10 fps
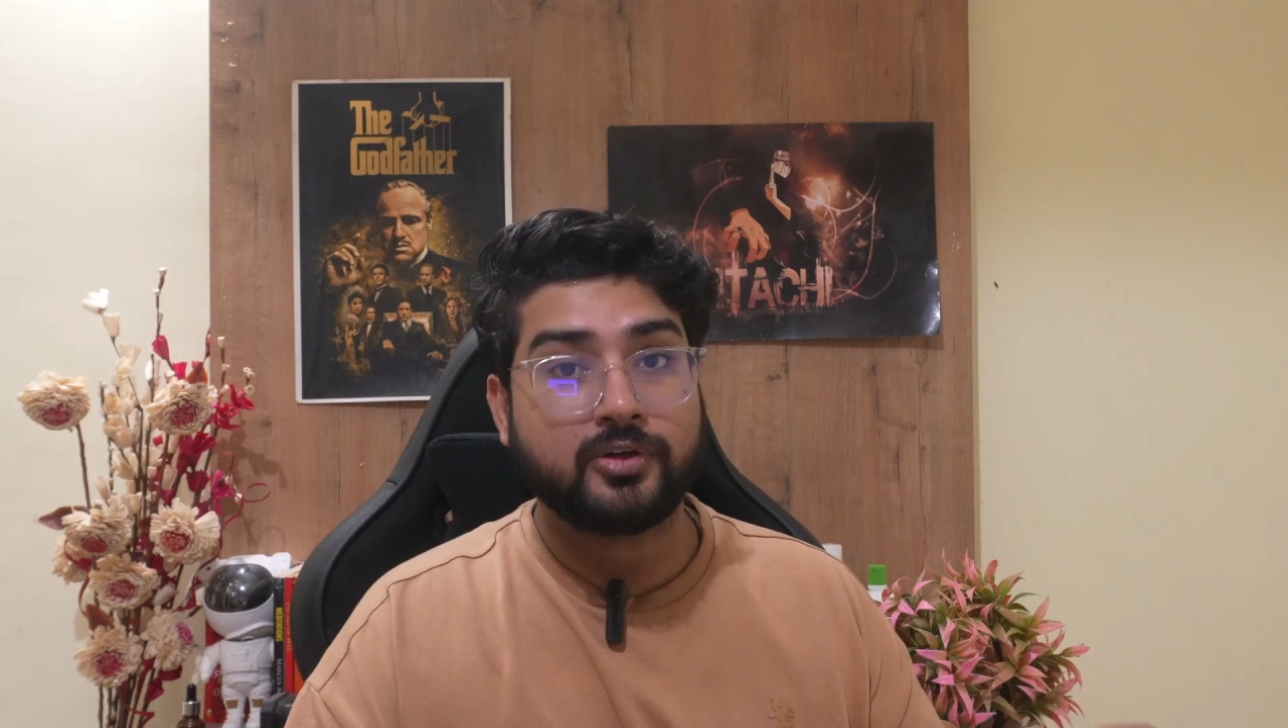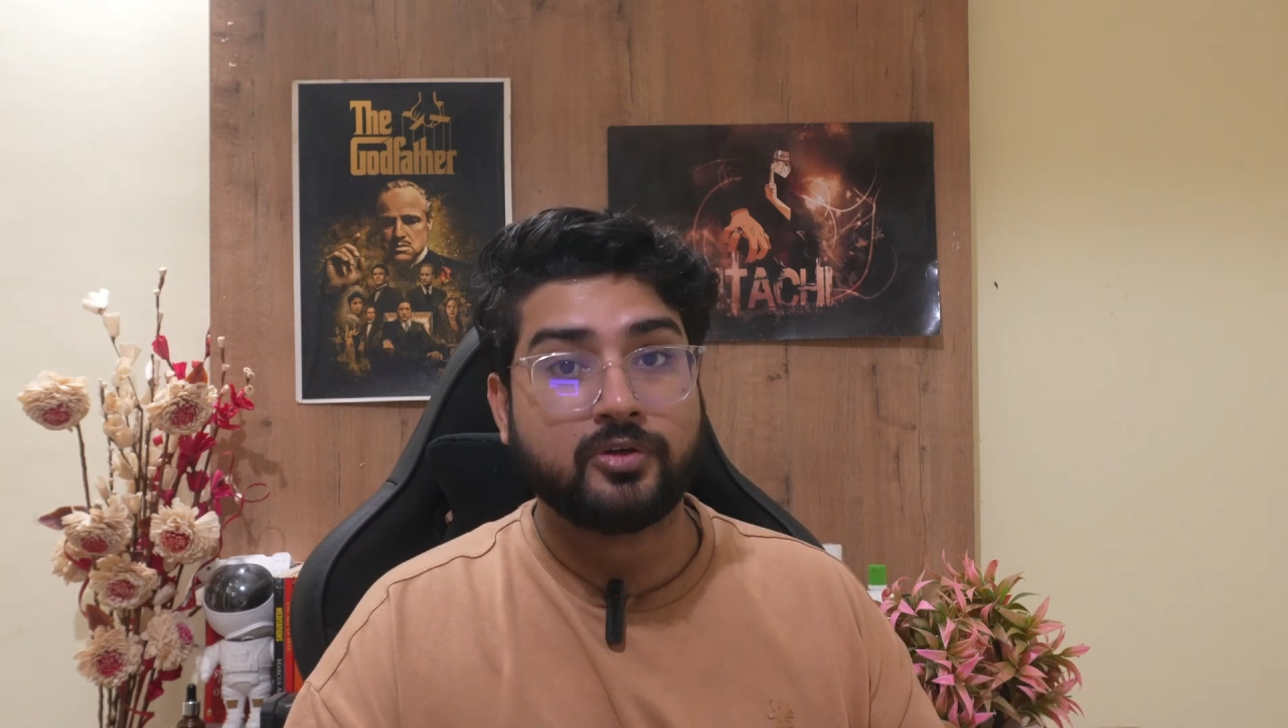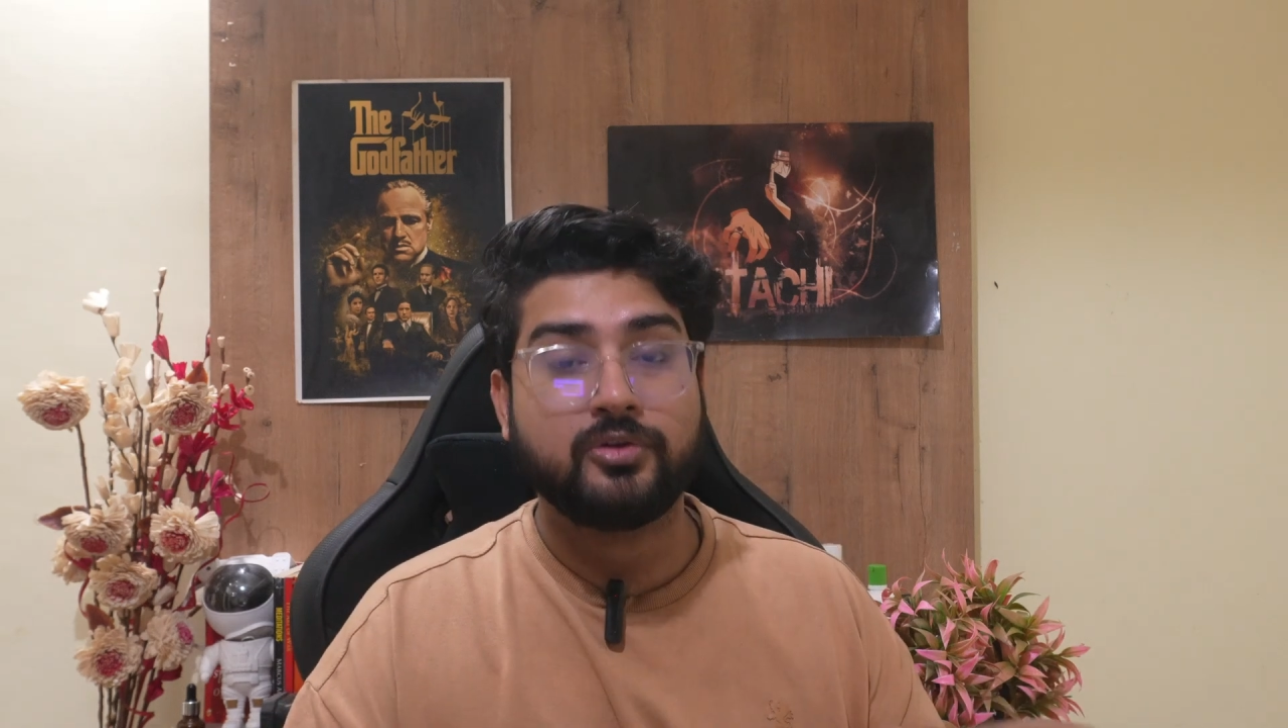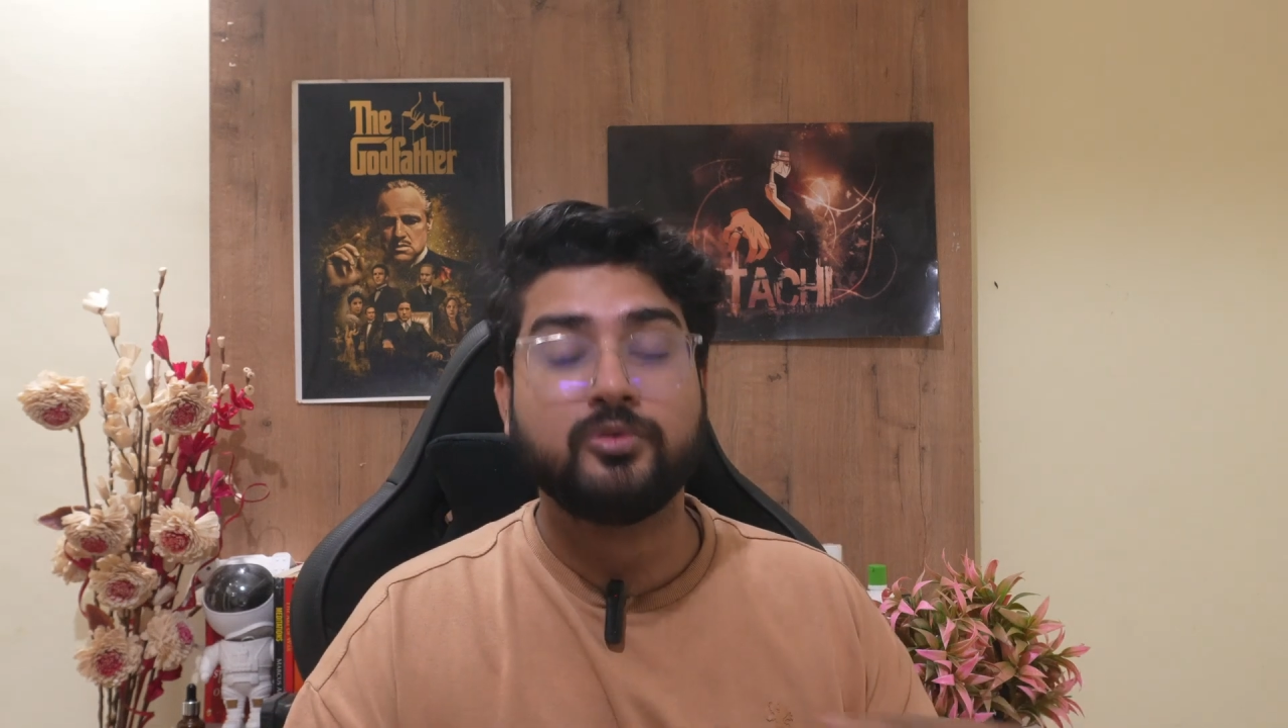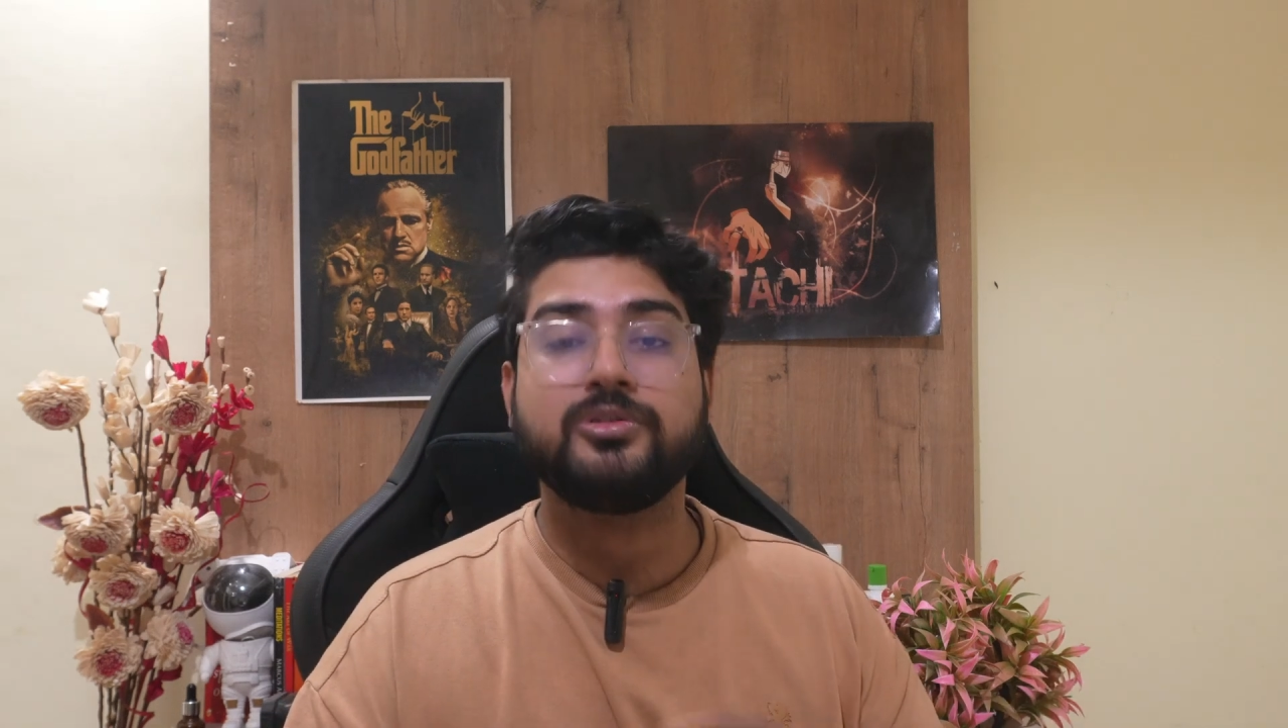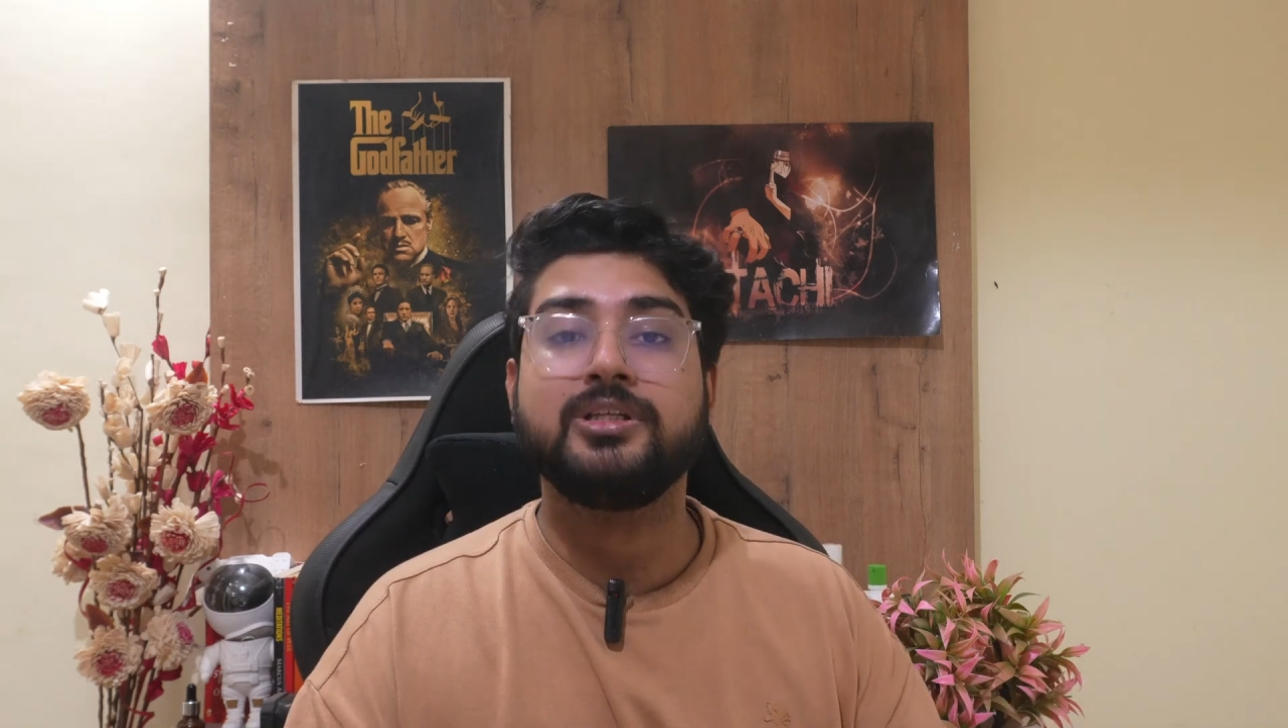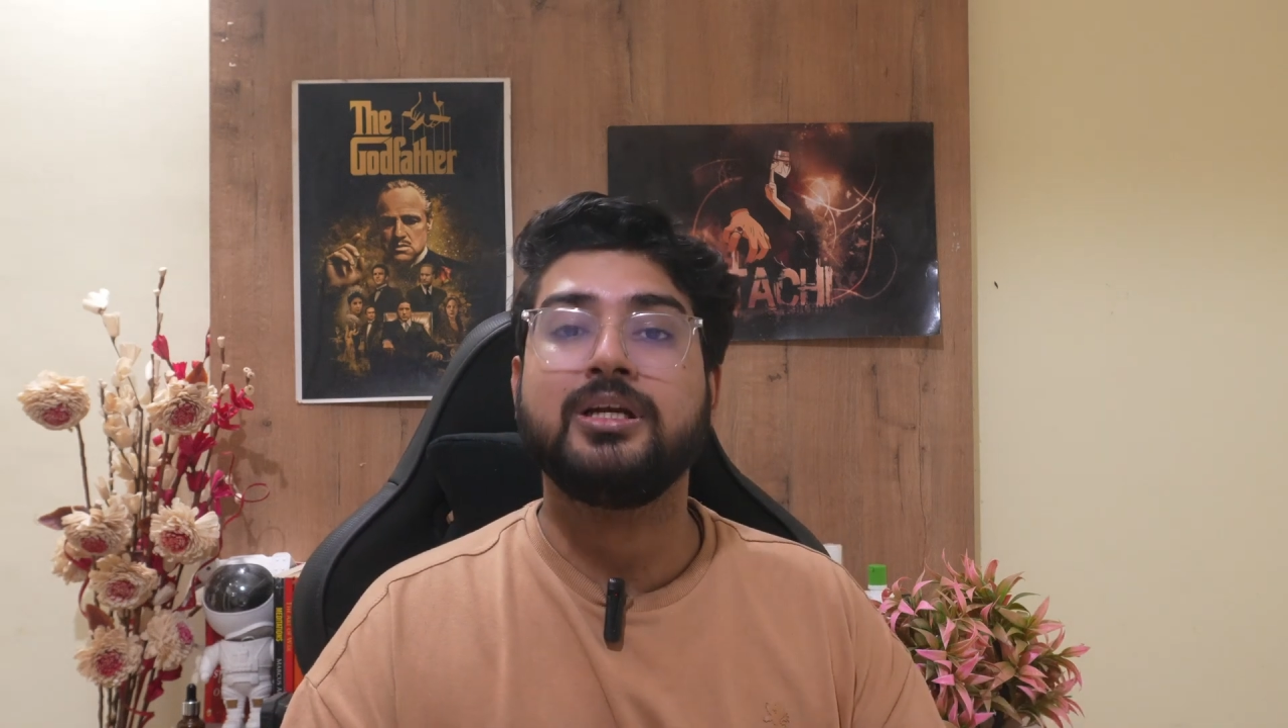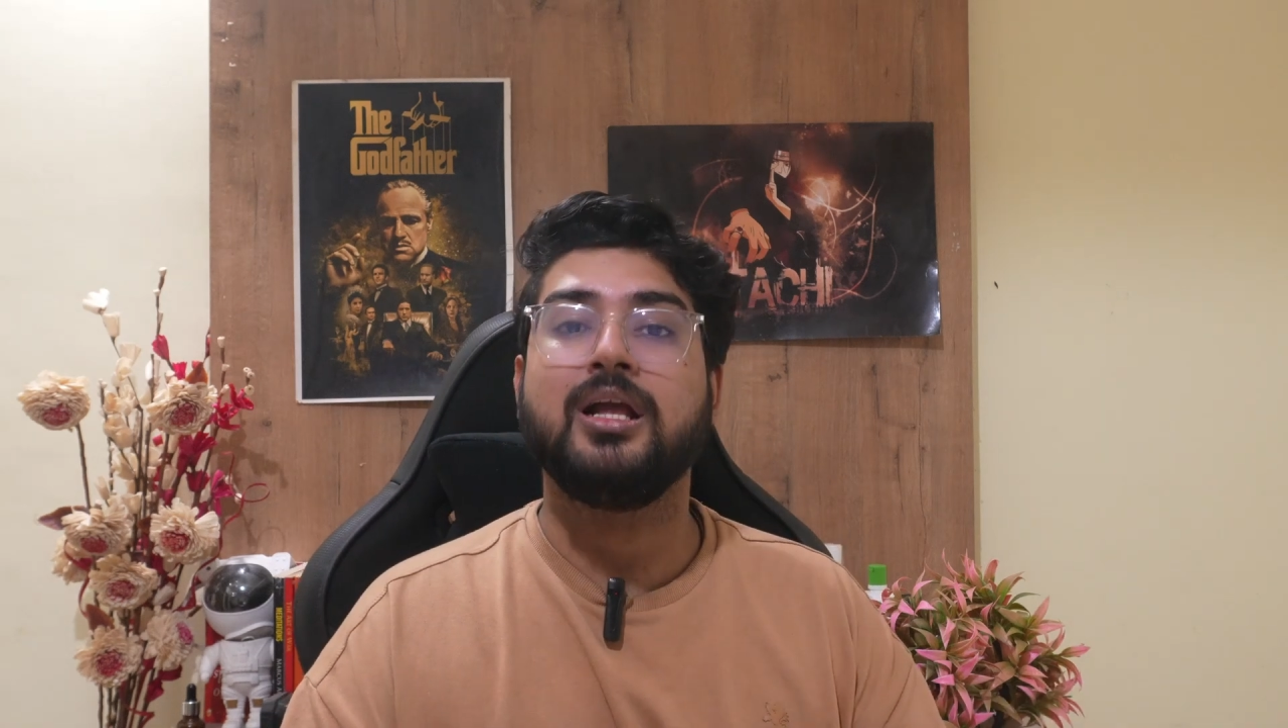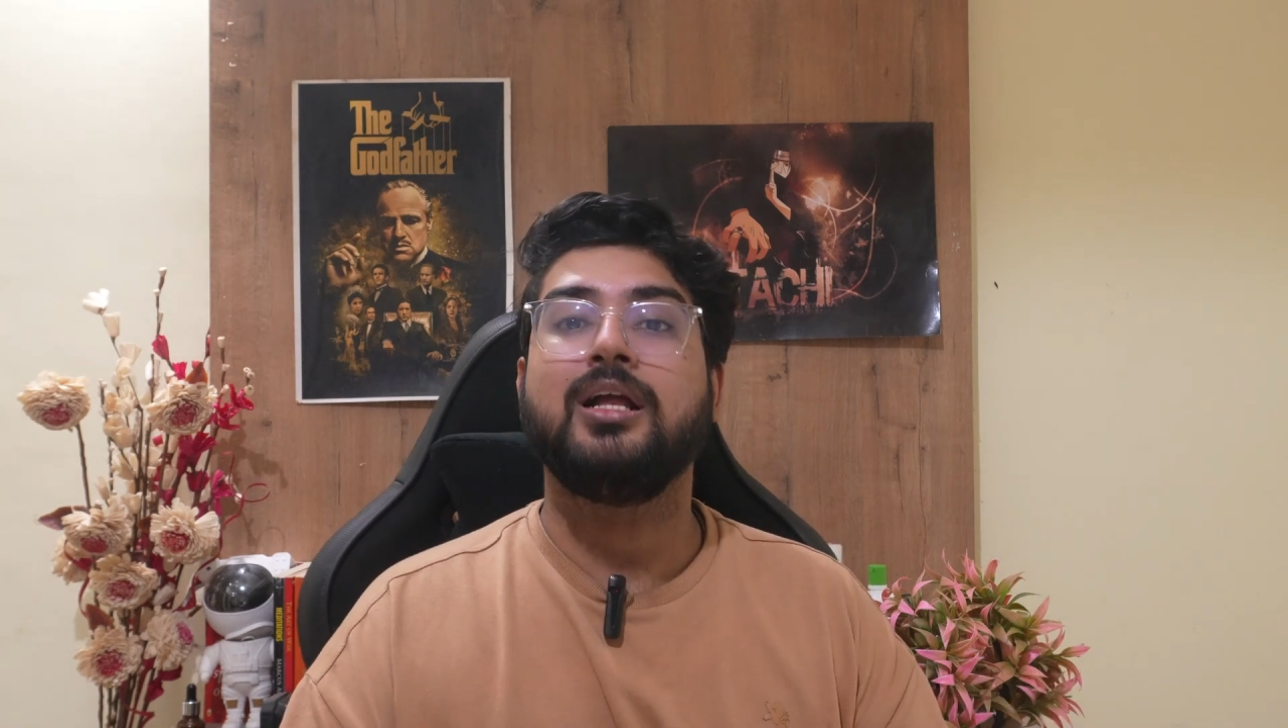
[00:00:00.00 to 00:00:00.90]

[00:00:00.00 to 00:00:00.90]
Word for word: you're using